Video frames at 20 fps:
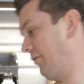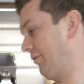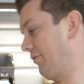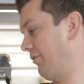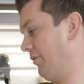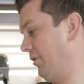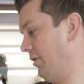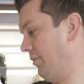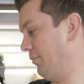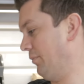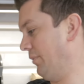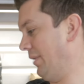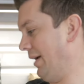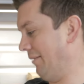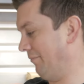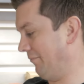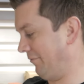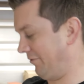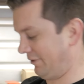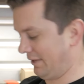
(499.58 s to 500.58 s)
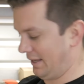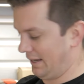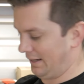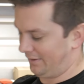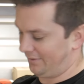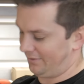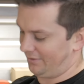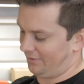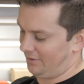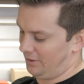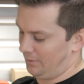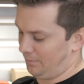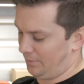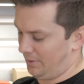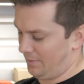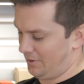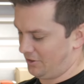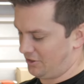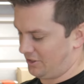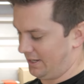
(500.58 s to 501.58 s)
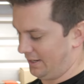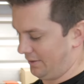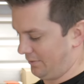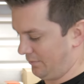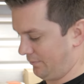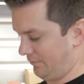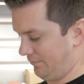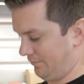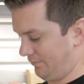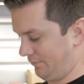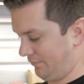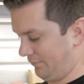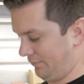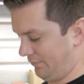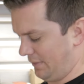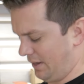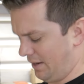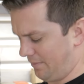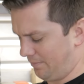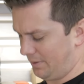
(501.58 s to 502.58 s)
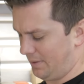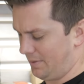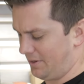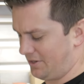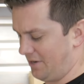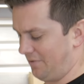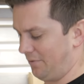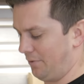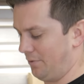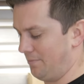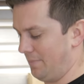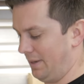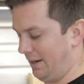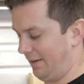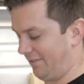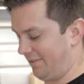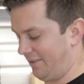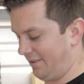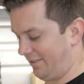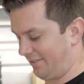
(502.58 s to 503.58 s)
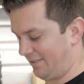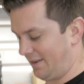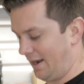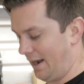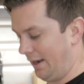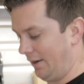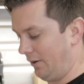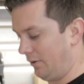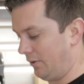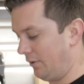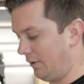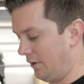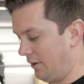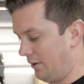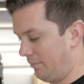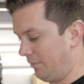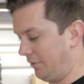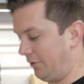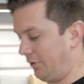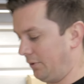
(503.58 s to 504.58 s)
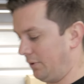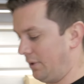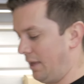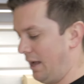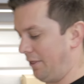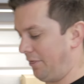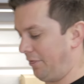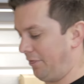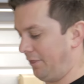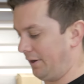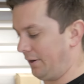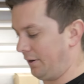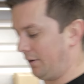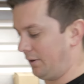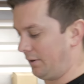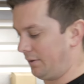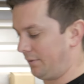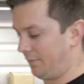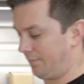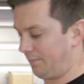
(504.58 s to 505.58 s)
from Remflex. You can pretty much everyone makes this style, but they're a lot thicker.